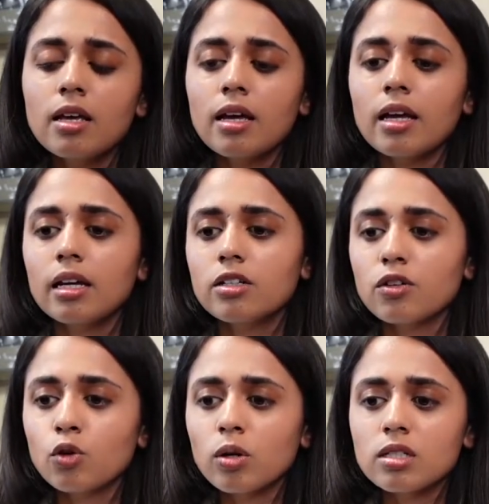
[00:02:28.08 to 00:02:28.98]
and
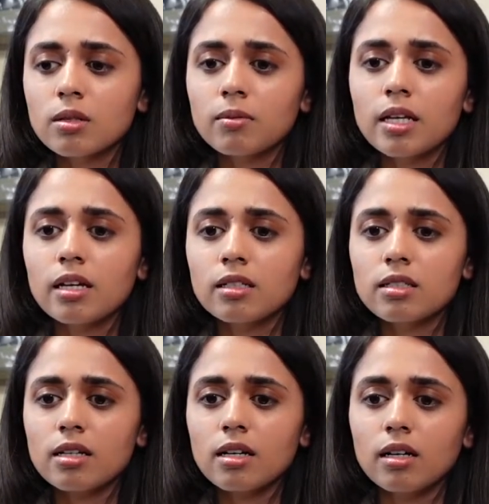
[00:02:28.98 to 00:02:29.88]
of course some
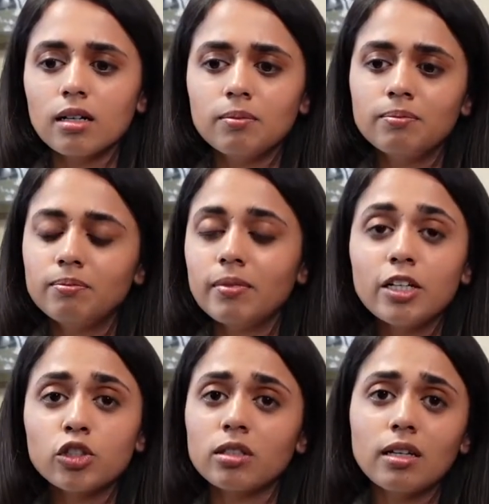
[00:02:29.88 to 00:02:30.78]
things,
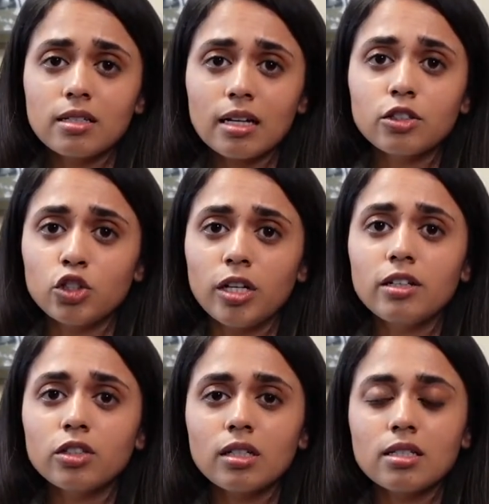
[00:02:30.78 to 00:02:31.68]
major things had to
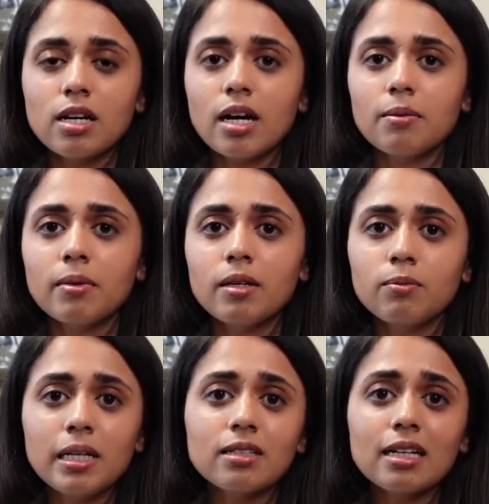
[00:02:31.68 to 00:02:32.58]
change at that time, it
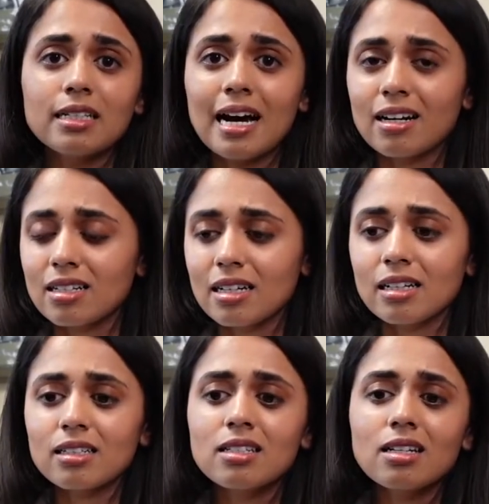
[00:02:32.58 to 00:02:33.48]
being
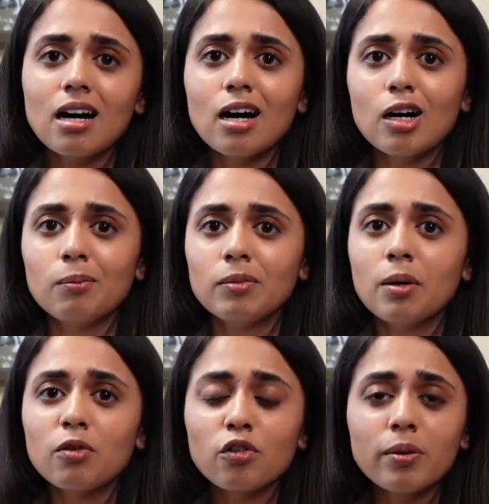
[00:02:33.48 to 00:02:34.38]
didactics,
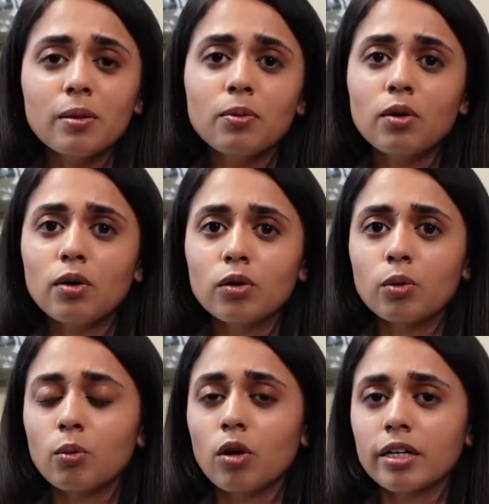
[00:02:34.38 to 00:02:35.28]
number of people who
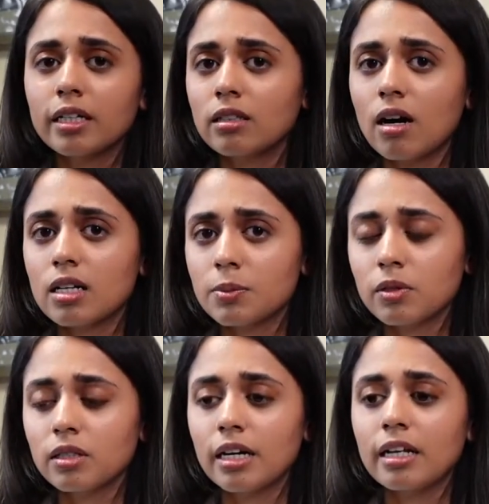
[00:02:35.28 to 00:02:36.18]
were working in the
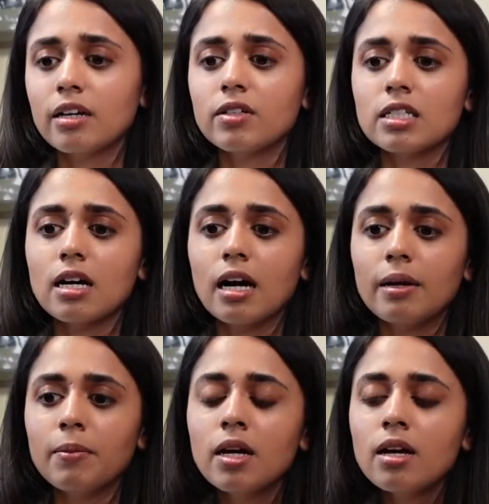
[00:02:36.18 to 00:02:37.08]
hospital at any given
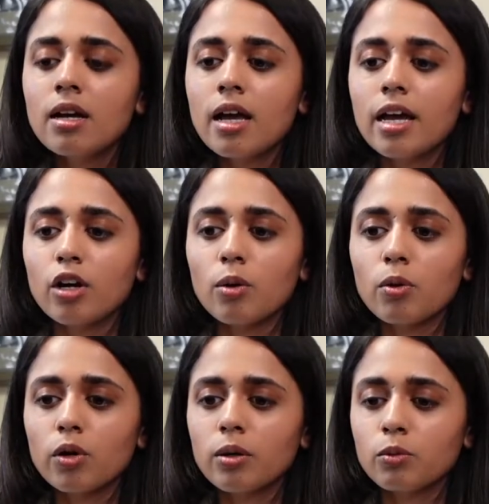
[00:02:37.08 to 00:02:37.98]
time. And our
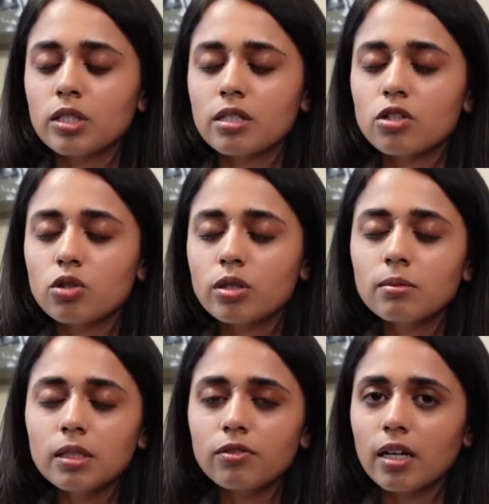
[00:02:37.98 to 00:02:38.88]
program was
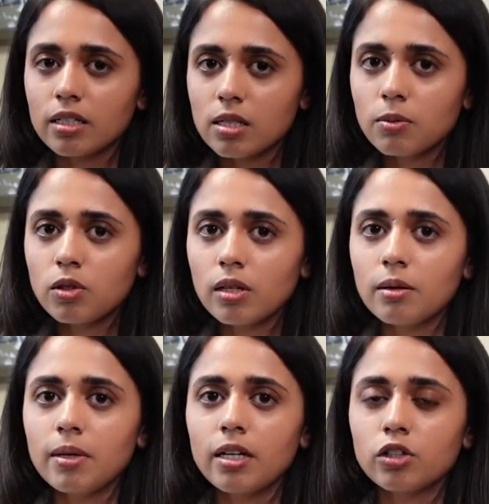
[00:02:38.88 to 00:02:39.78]
extremely flexible
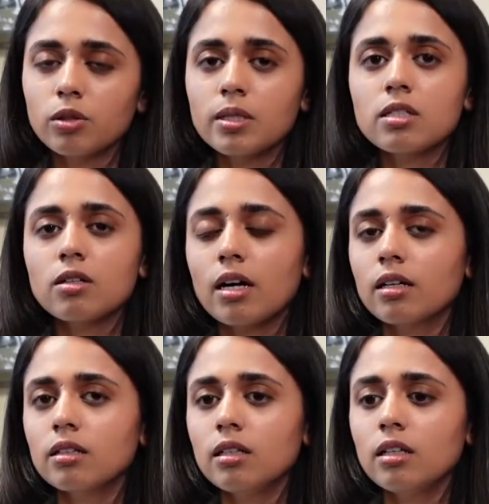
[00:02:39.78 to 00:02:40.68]
in making sure we still
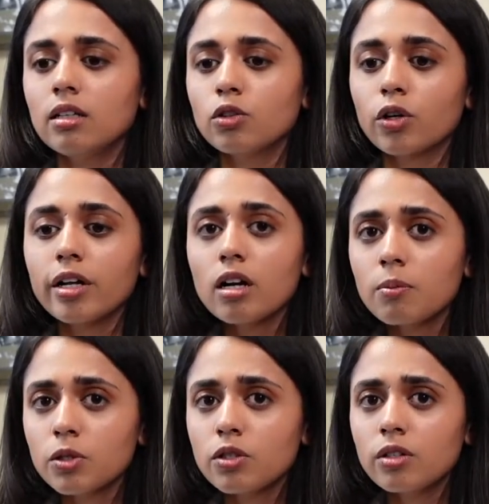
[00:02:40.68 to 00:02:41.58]
had the learning
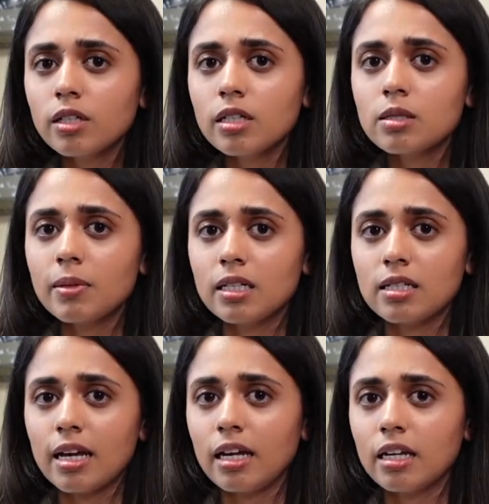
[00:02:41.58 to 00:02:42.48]
opportunities
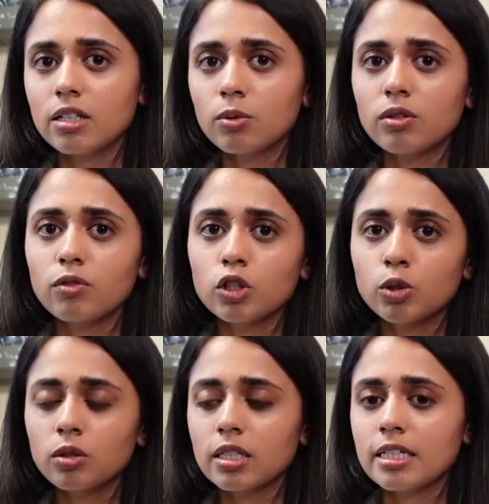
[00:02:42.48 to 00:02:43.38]
maintained with
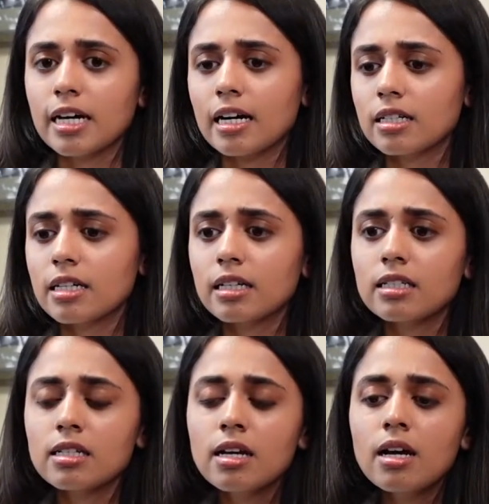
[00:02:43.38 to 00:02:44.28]
virtual
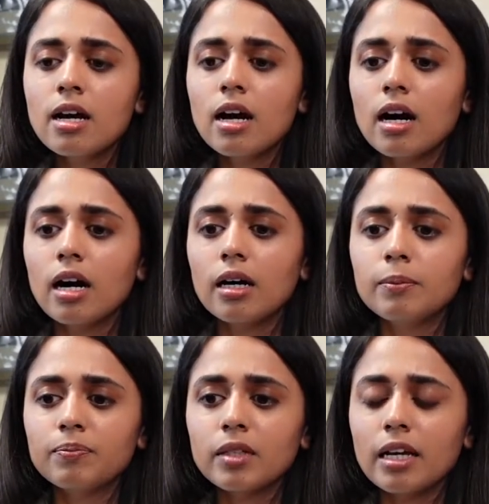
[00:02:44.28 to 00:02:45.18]
didactics,
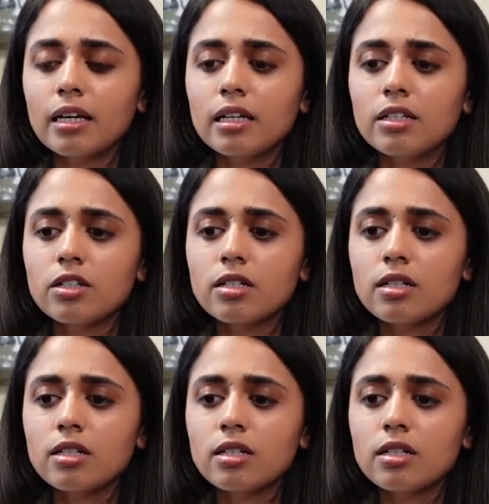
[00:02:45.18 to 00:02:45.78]
and